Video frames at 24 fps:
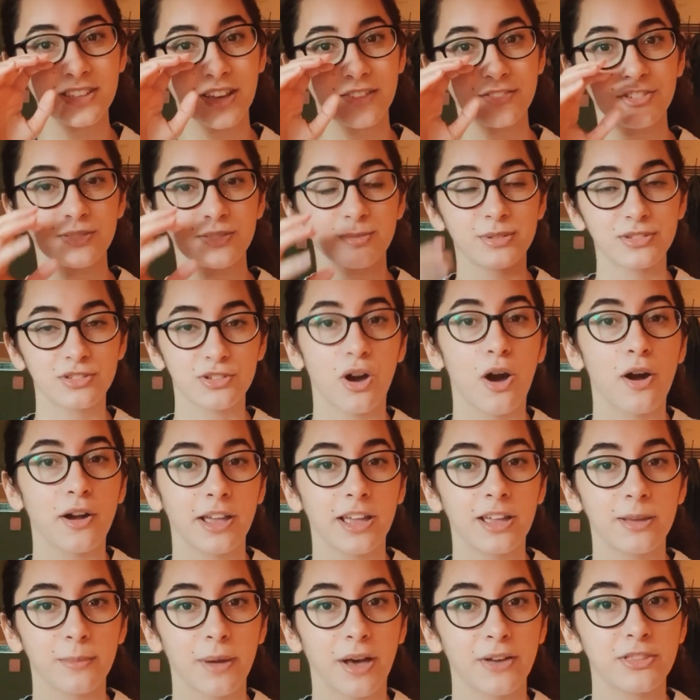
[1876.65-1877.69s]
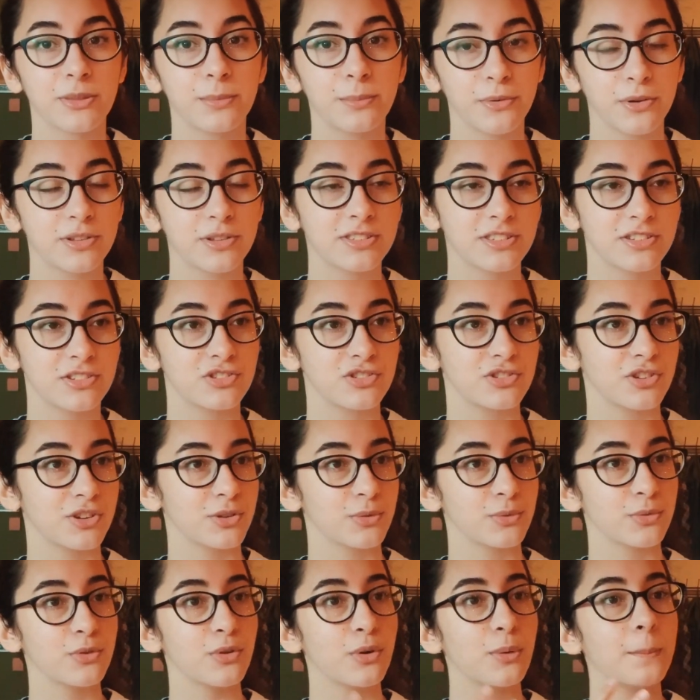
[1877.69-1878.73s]
I've just been talking about the books in
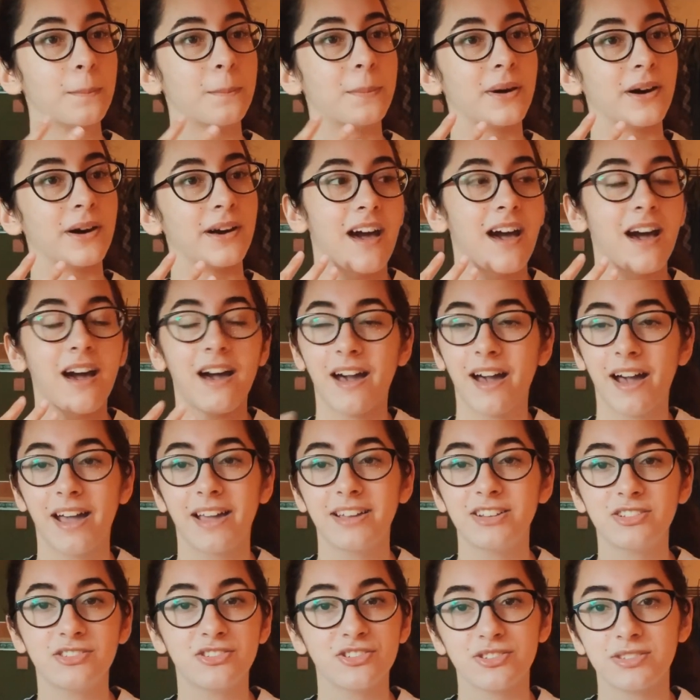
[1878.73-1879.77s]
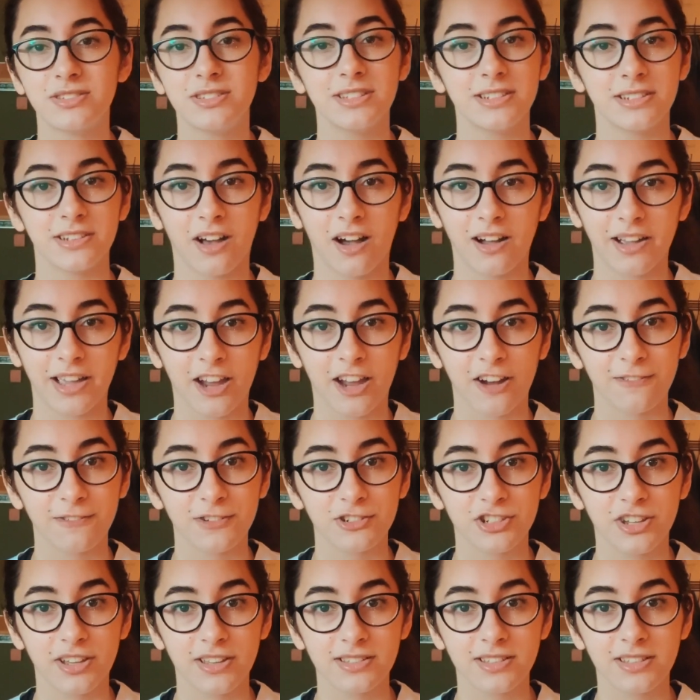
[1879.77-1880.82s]
general, but I just did not care for
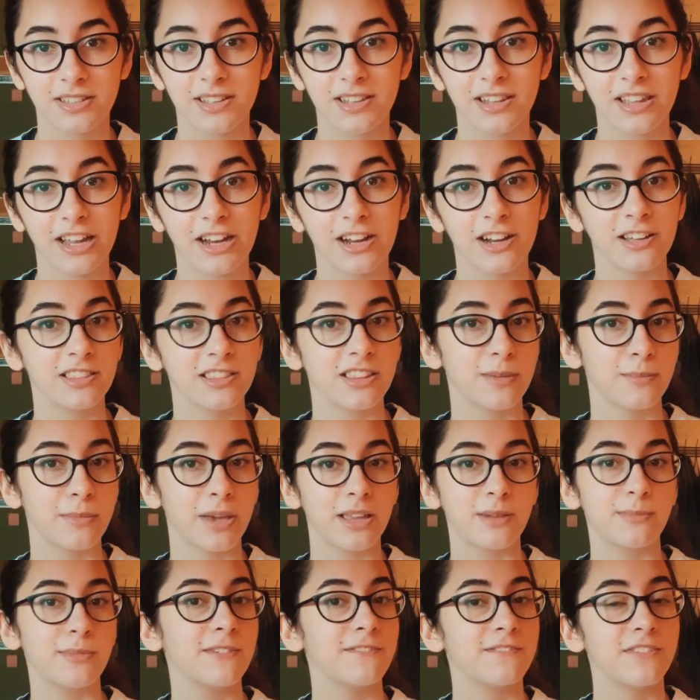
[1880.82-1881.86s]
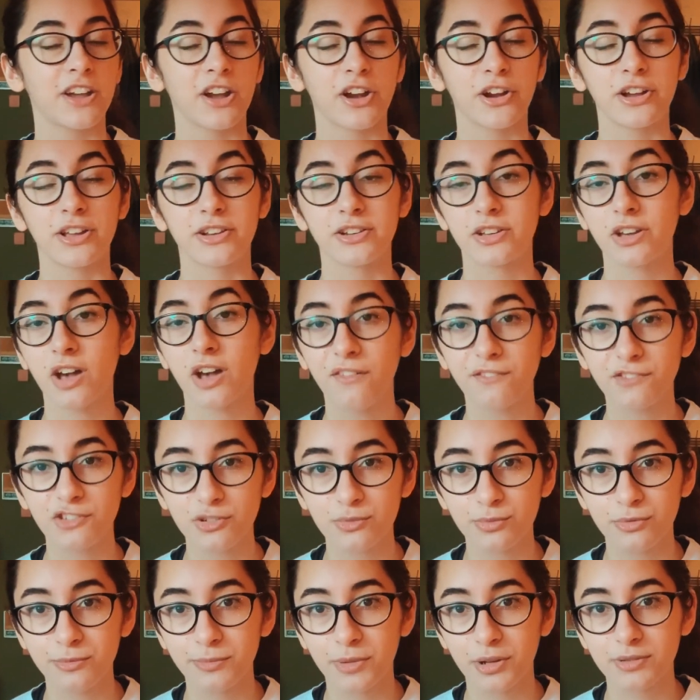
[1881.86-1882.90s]
Jace and Clary. They made me very
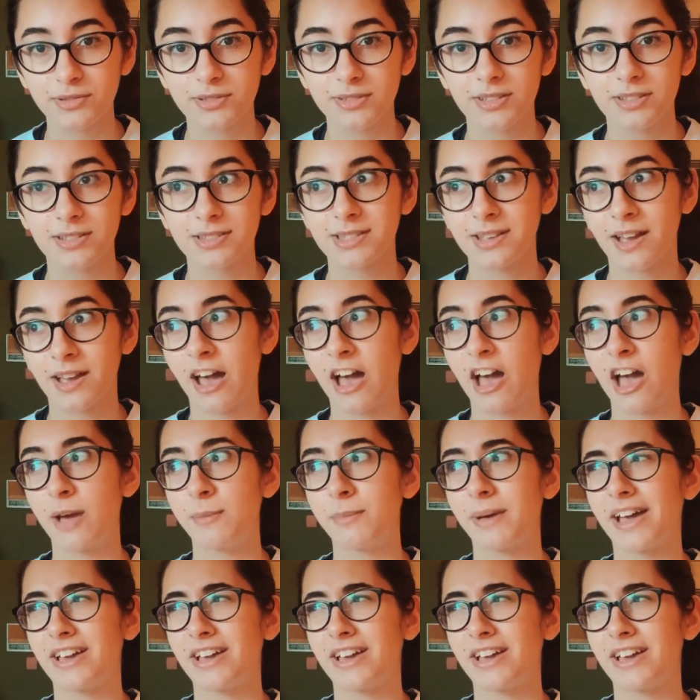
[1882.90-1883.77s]
uncomfortable most of the time.